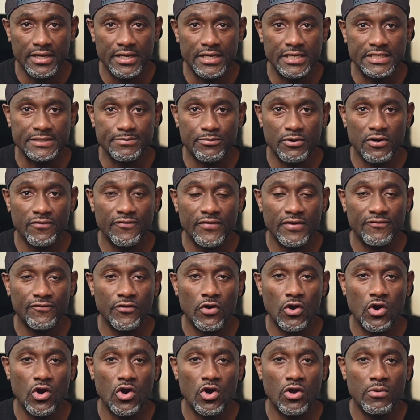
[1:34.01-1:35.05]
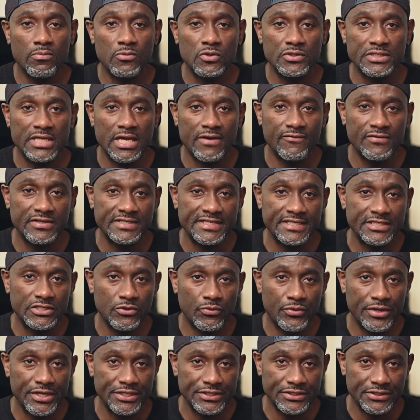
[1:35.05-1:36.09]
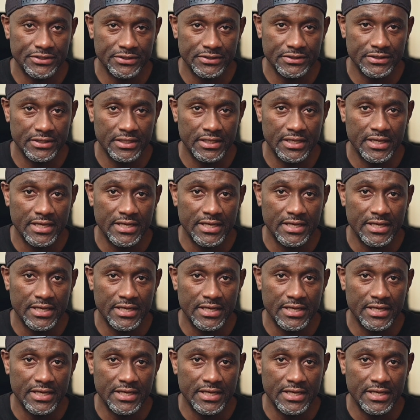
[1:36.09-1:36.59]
It's perfect for almost every situation.